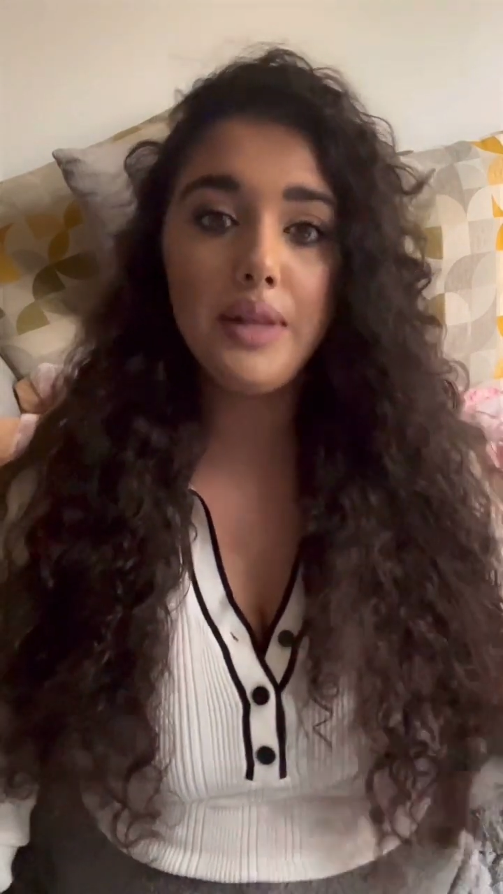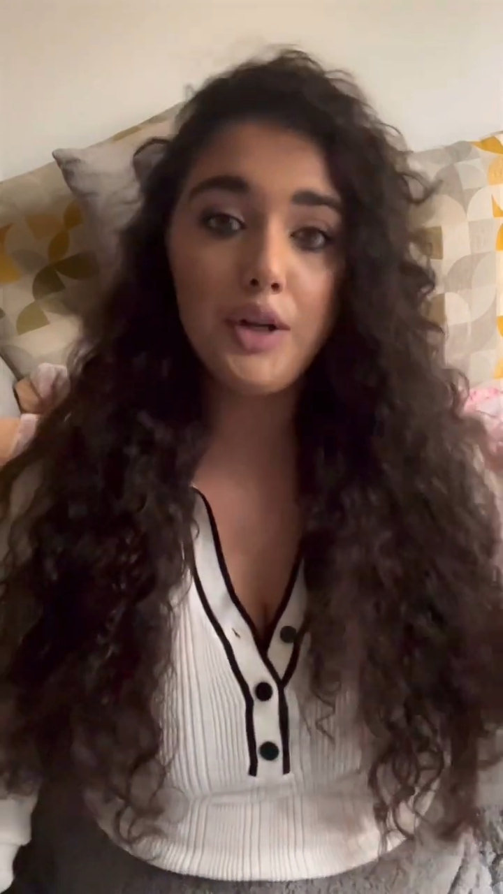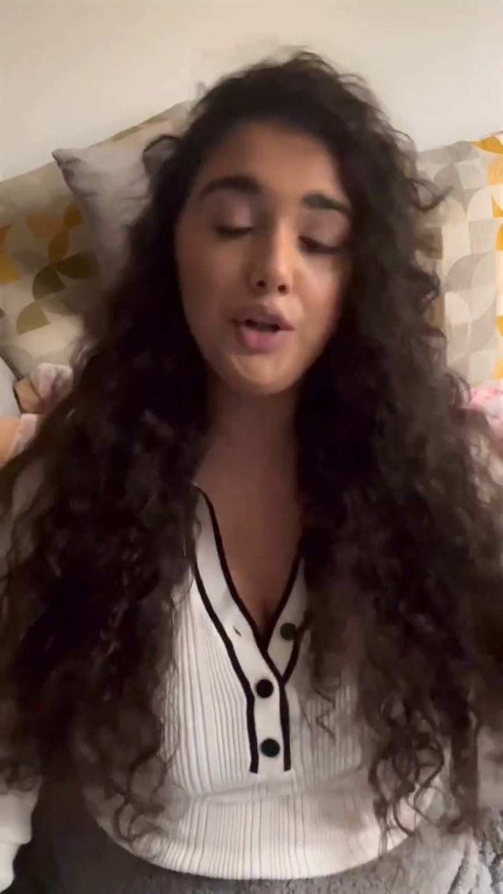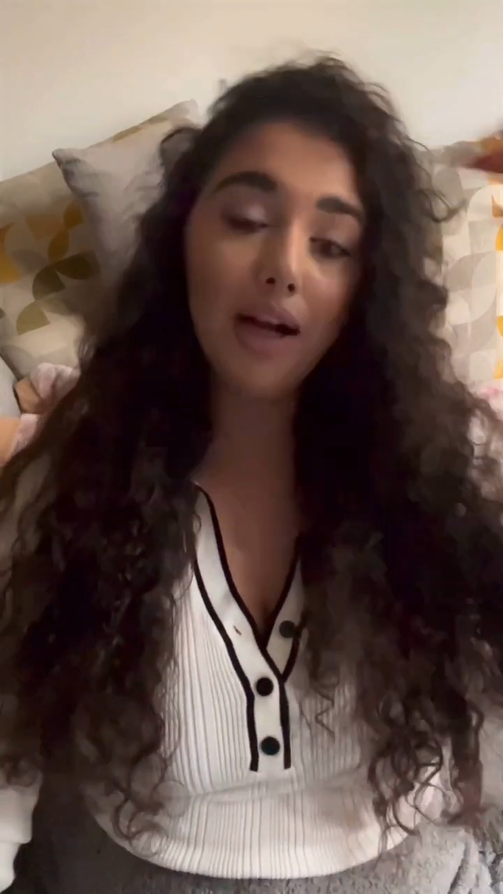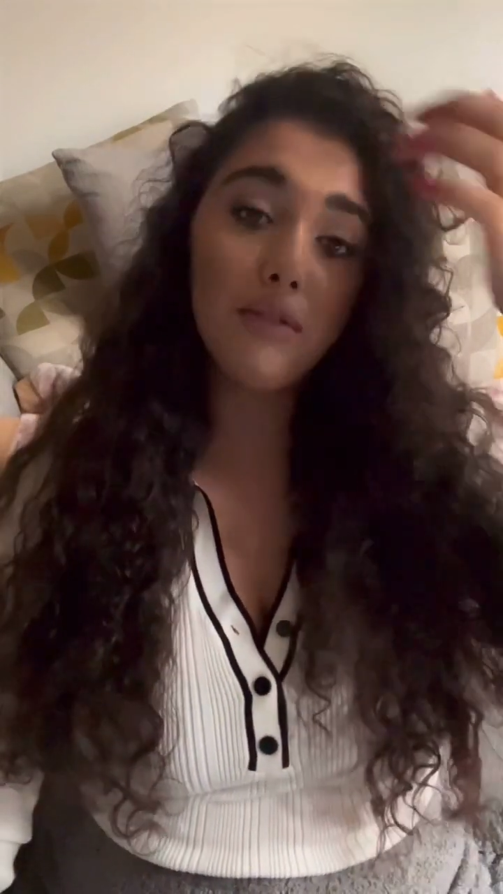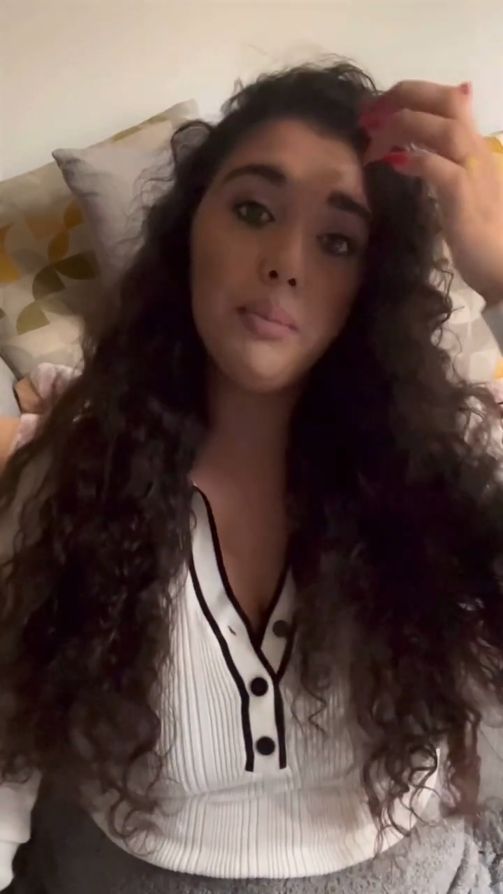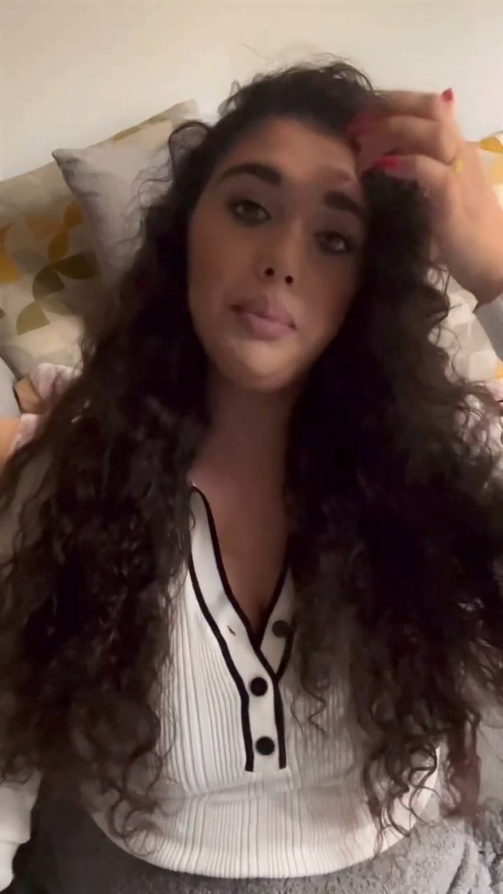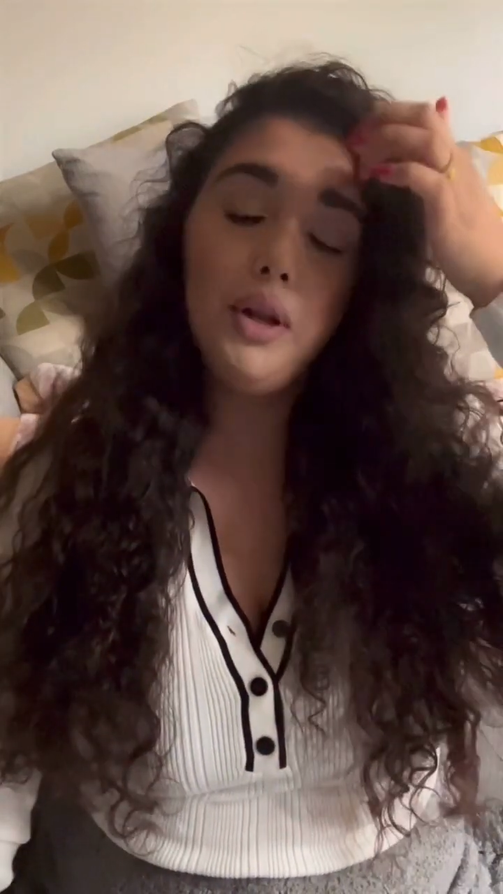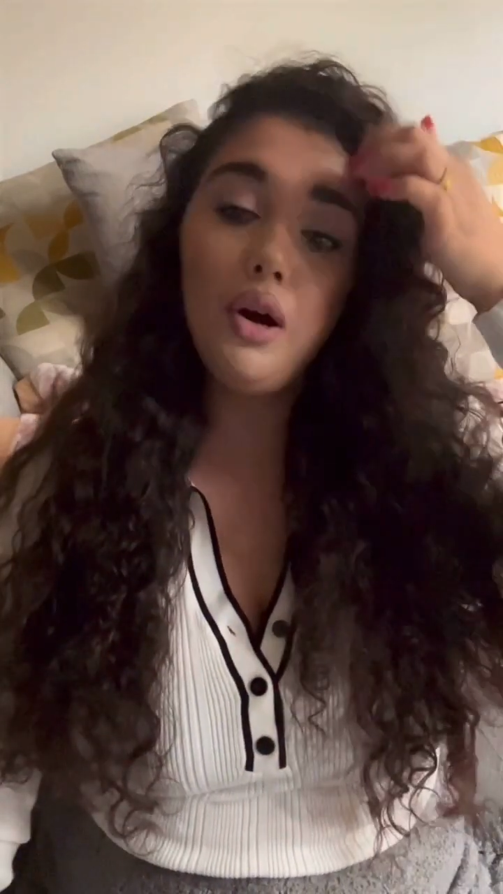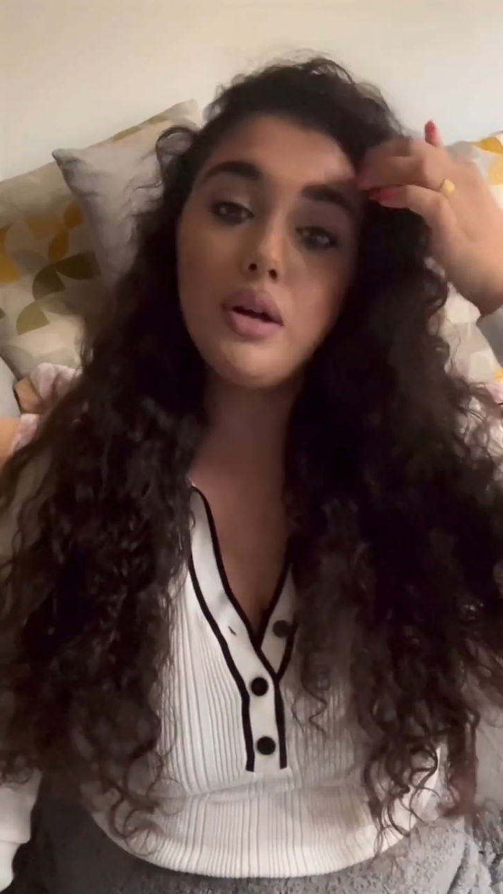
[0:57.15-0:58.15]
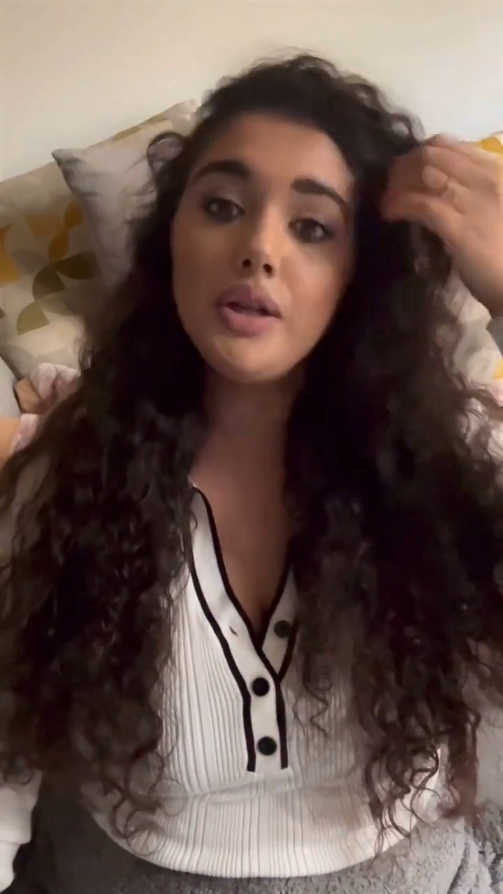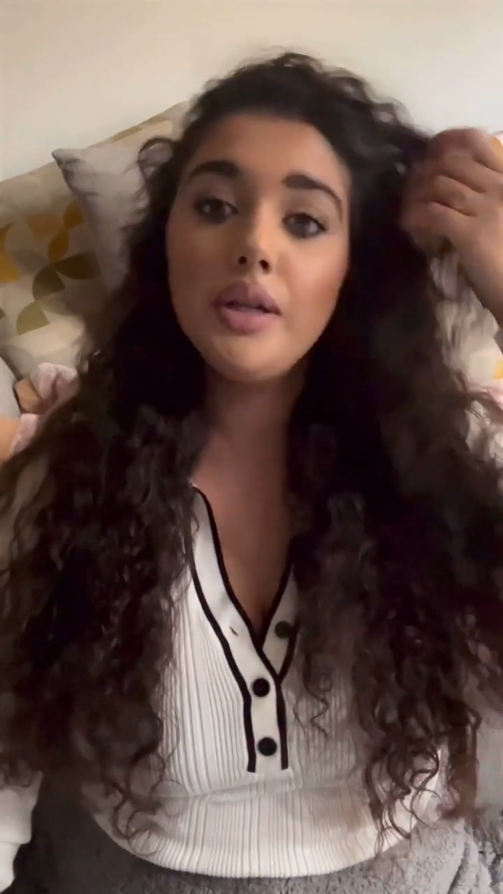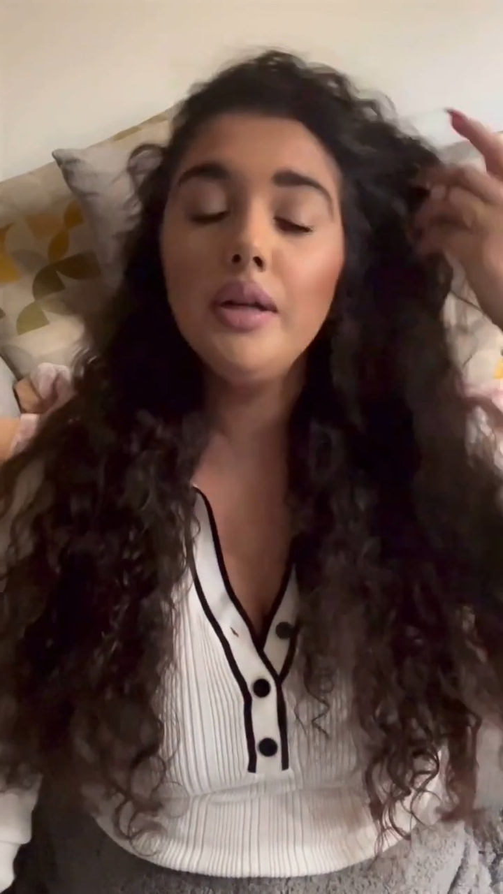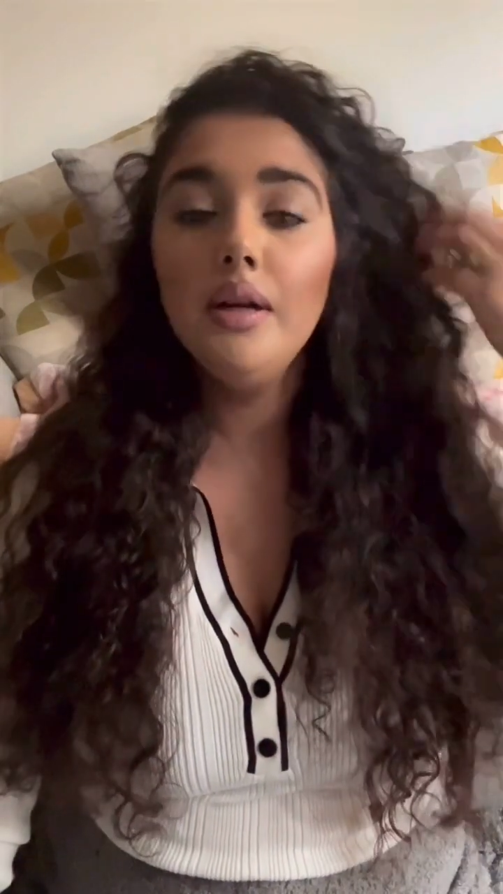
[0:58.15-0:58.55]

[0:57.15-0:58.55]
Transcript: the chakra blocked,